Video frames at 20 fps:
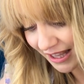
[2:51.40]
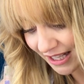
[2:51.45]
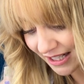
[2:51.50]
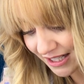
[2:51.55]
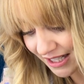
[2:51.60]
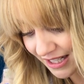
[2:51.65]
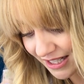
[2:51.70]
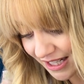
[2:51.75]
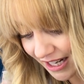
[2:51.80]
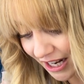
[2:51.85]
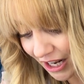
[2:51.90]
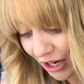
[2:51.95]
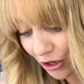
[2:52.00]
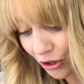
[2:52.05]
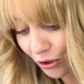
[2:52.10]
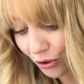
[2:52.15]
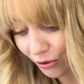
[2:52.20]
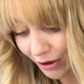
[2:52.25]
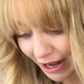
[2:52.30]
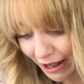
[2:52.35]
this is an
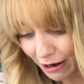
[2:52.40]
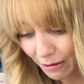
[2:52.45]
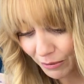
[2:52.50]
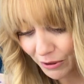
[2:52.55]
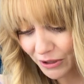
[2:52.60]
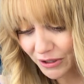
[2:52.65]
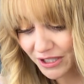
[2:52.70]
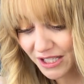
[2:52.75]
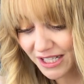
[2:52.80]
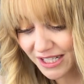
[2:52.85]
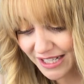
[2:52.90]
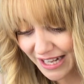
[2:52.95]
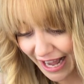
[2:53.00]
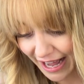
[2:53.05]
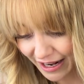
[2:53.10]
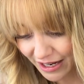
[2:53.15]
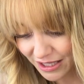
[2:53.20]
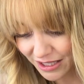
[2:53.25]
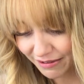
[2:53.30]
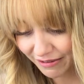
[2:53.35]
incredible,
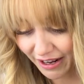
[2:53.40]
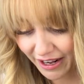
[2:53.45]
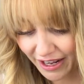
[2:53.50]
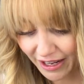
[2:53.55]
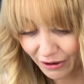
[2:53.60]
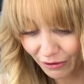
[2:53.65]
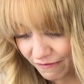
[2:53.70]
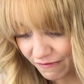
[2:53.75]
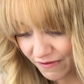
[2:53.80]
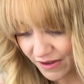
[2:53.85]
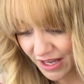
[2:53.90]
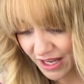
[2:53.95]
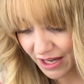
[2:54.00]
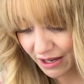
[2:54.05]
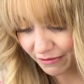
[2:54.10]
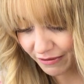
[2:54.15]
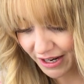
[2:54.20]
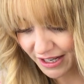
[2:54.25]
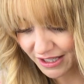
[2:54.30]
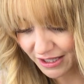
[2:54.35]
satisfying
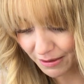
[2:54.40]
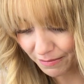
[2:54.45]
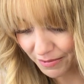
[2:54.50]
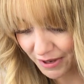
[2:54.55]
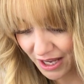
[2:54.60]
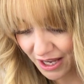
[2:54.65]
vegan recipe.